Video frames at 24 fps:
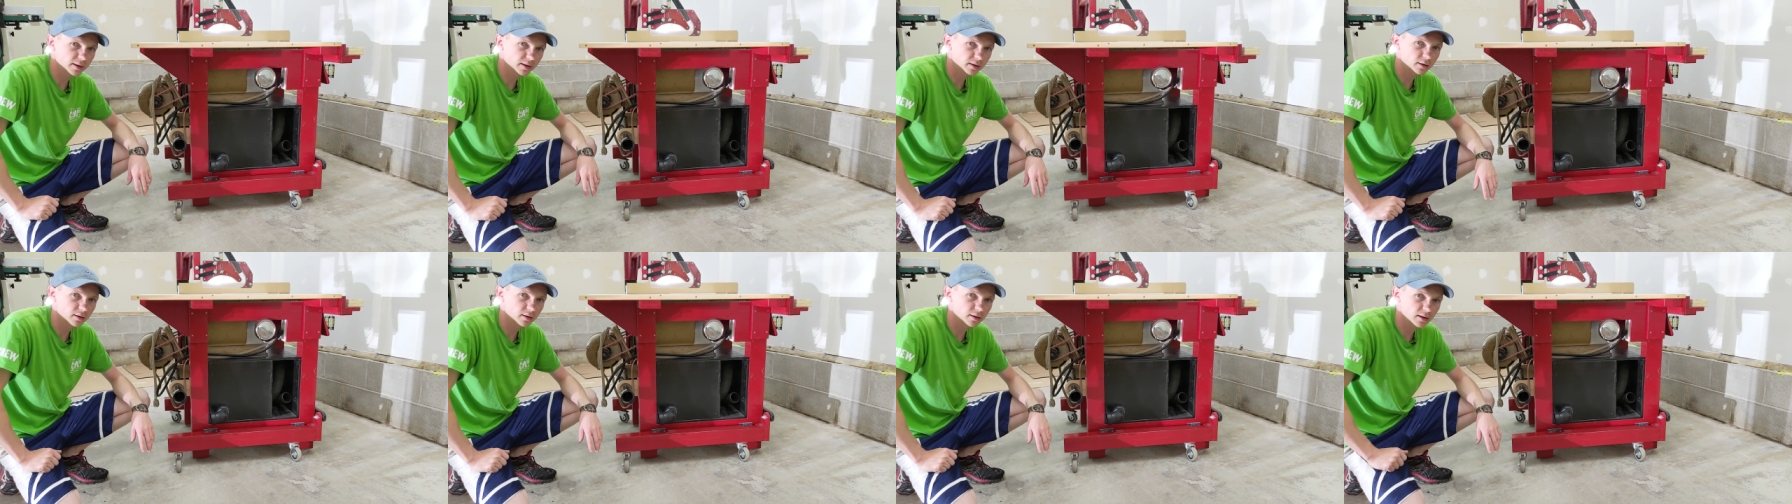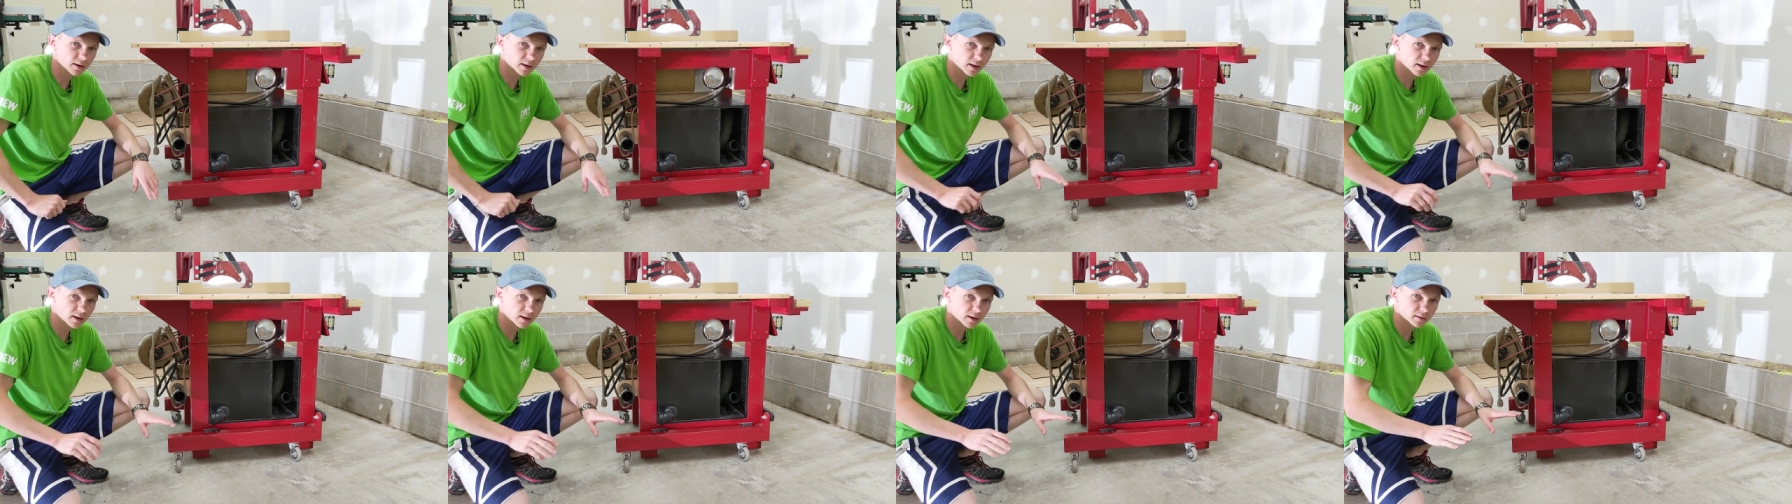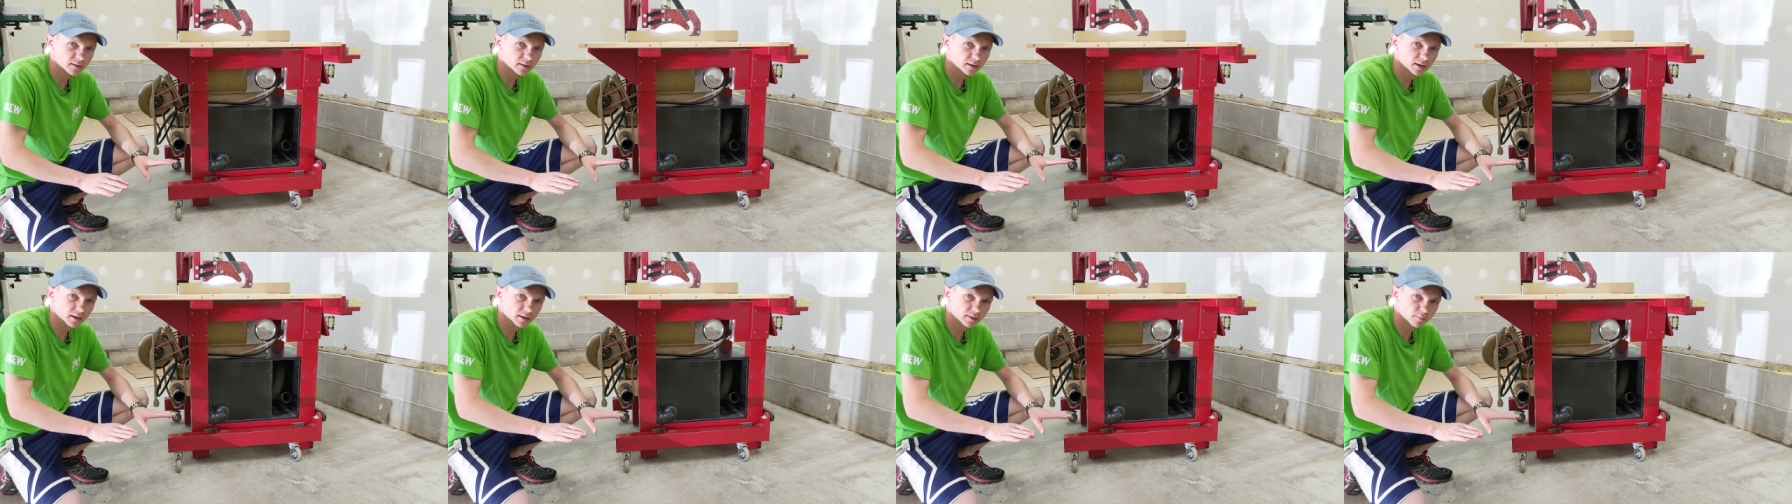better
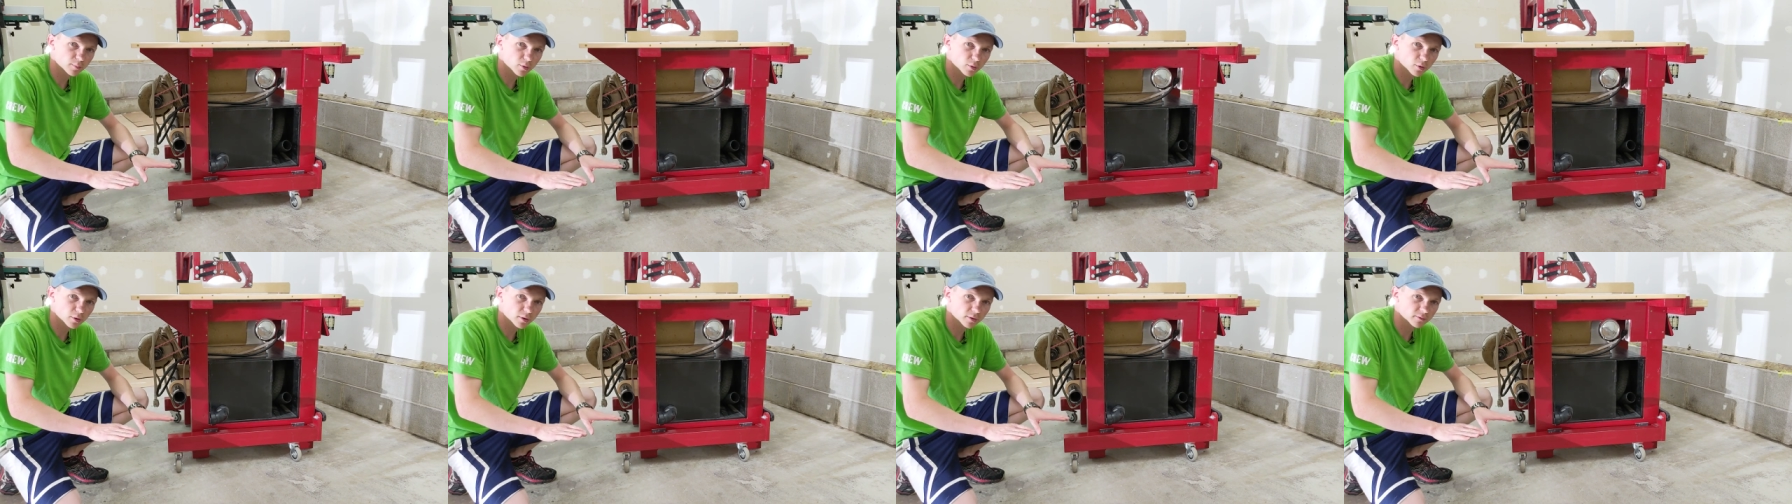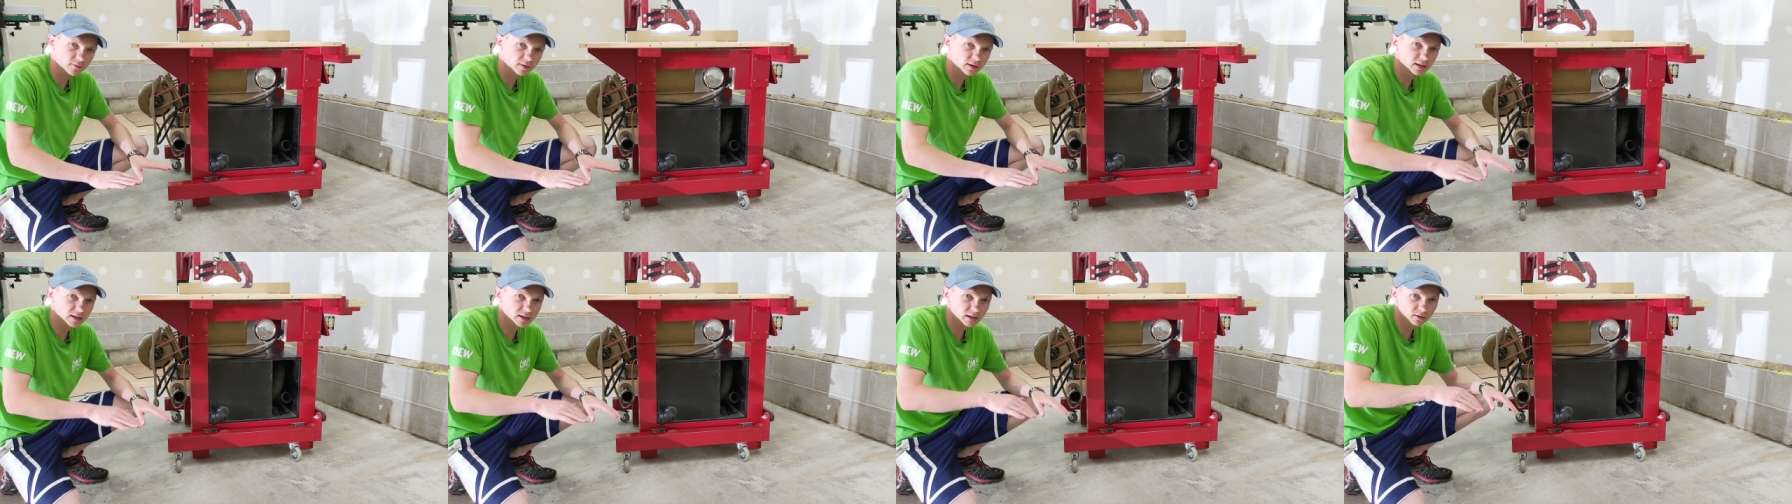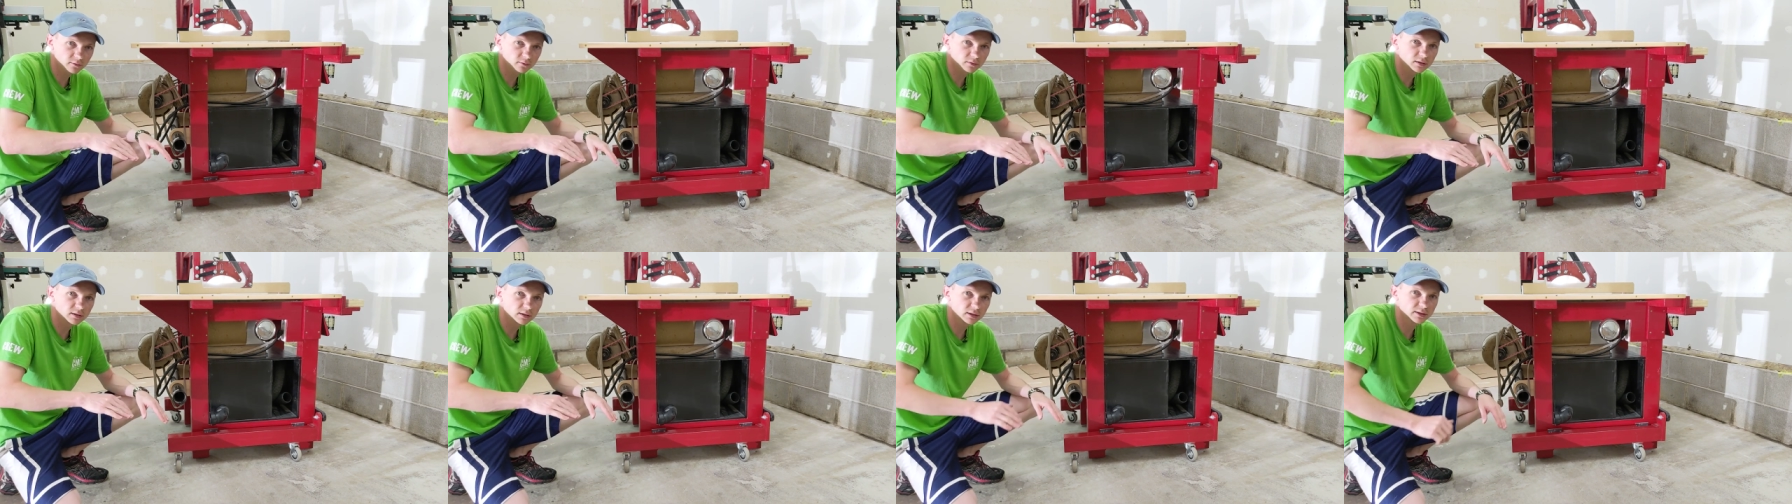and get more of an
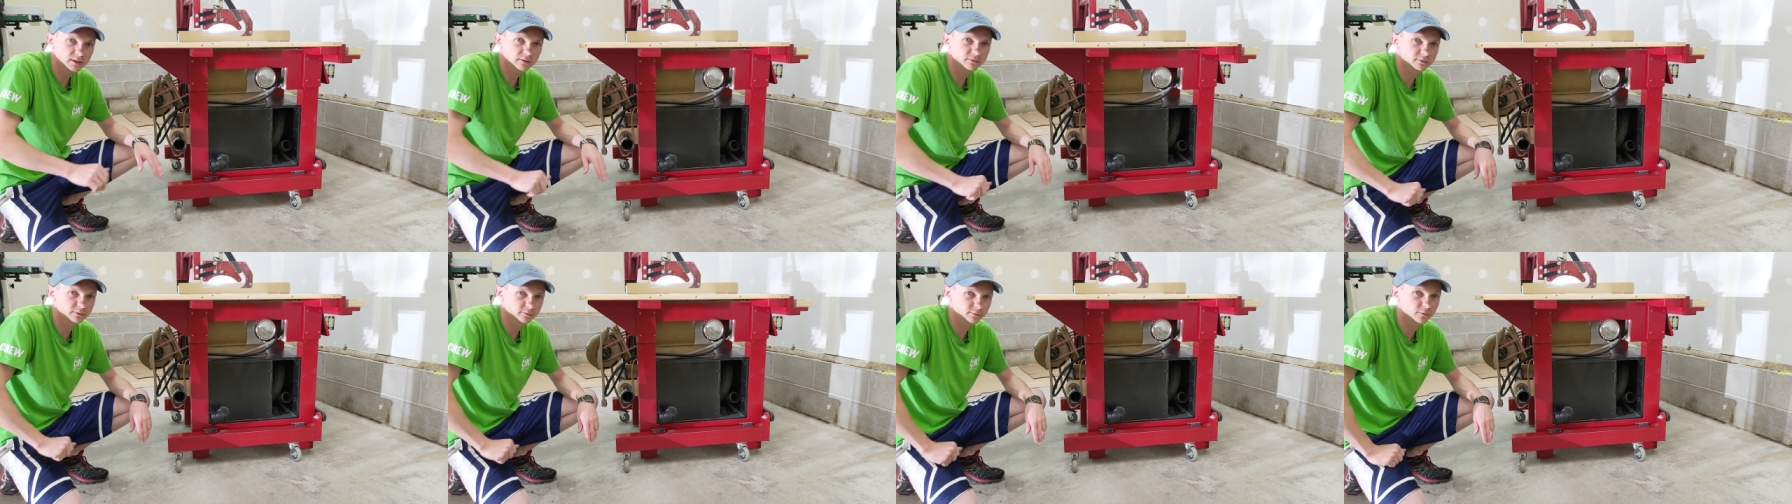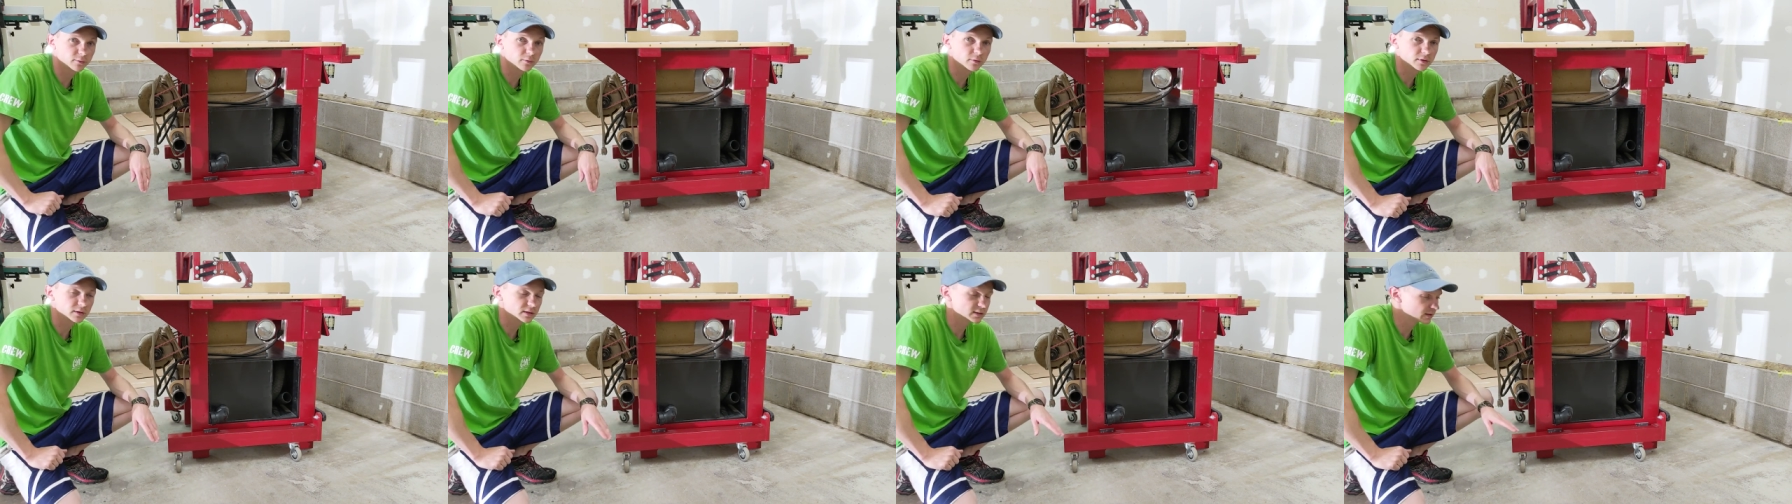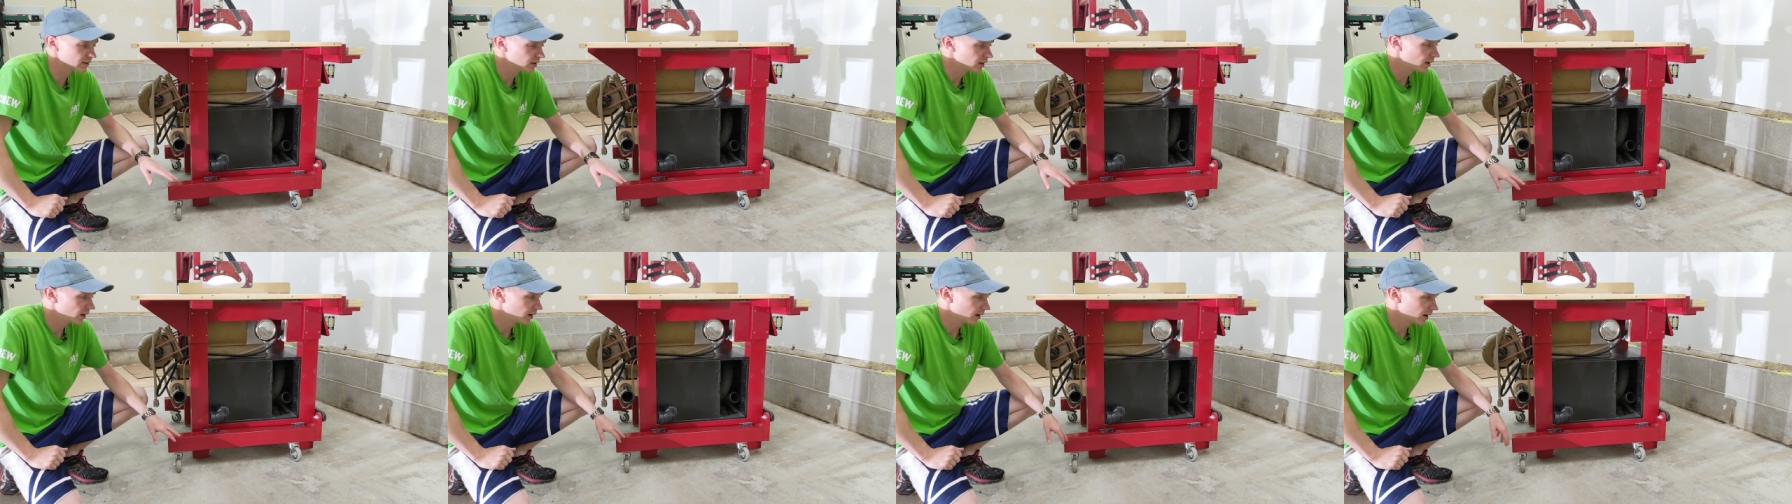even lift
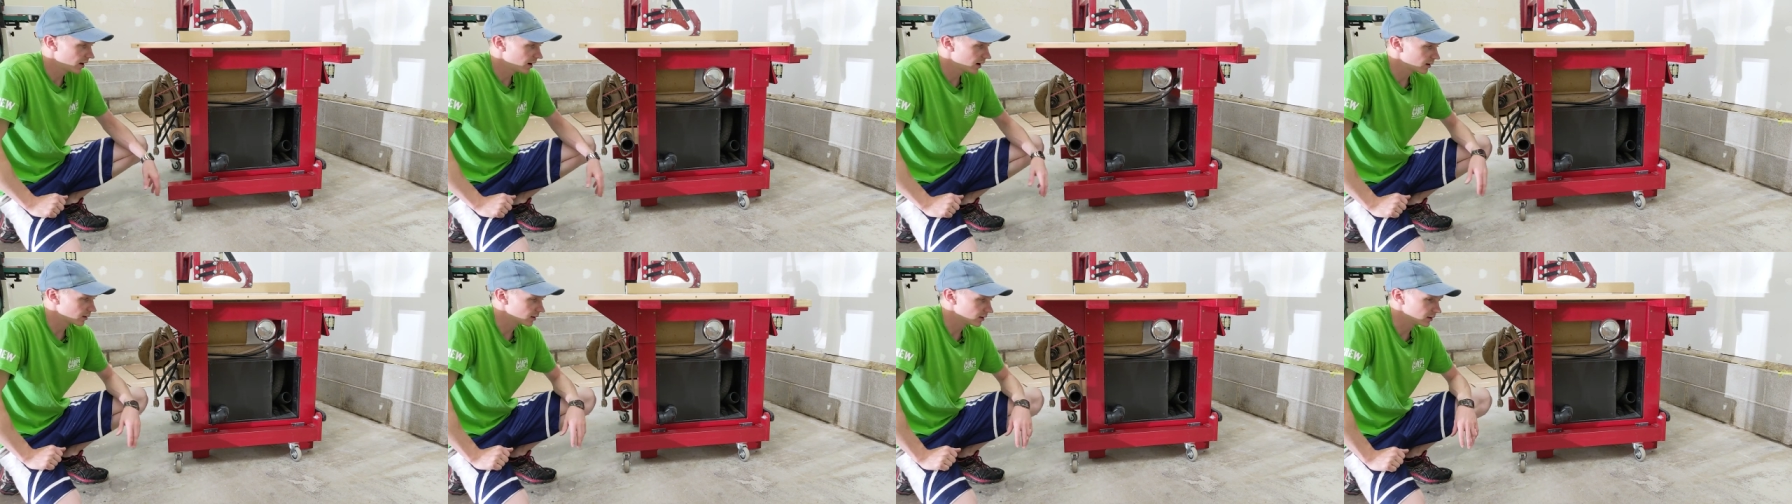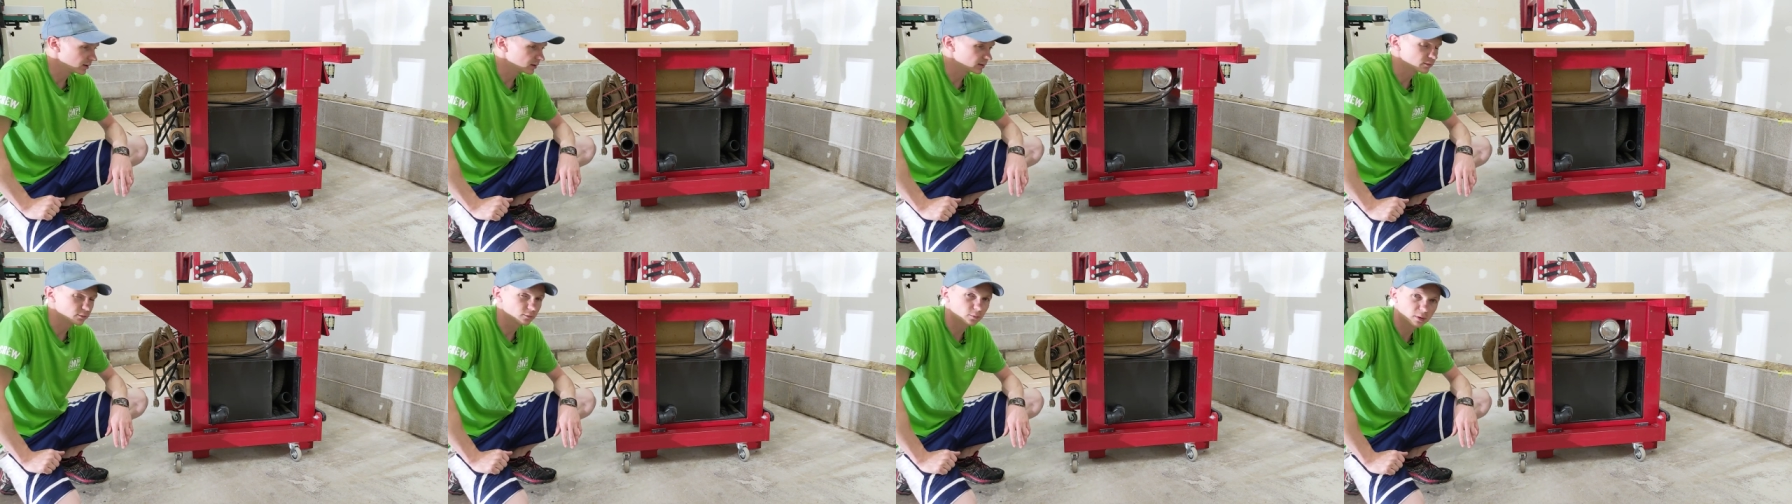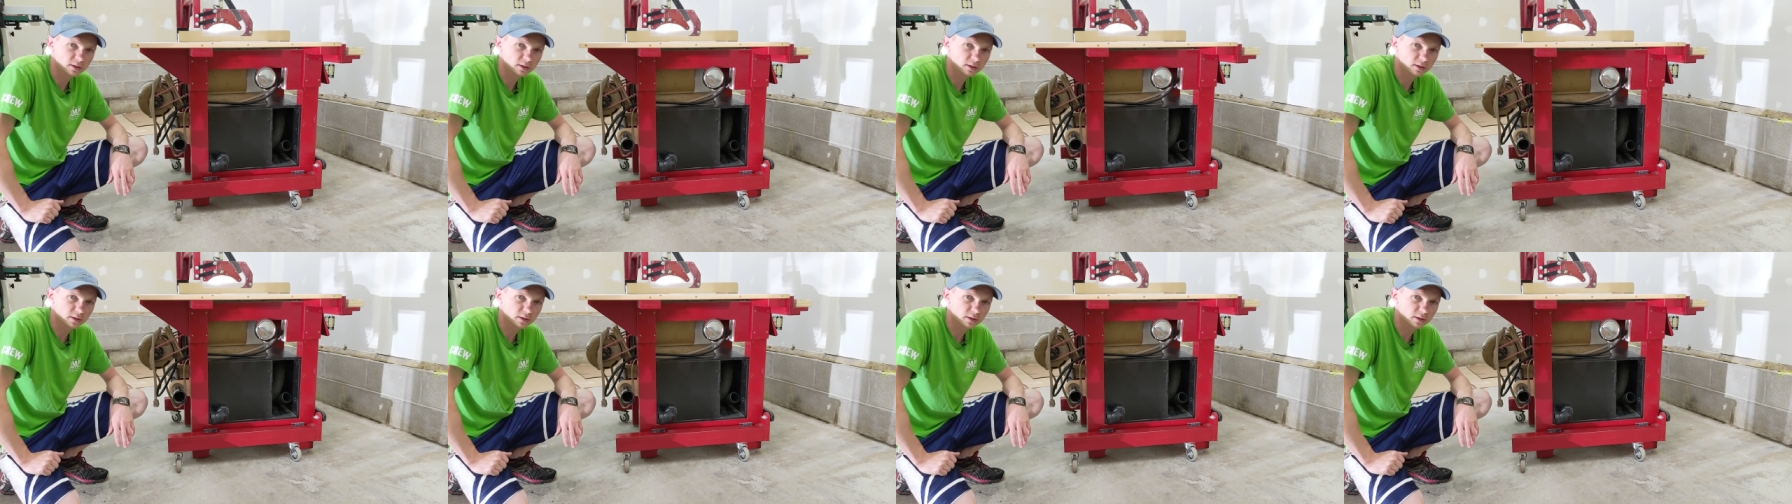force out of these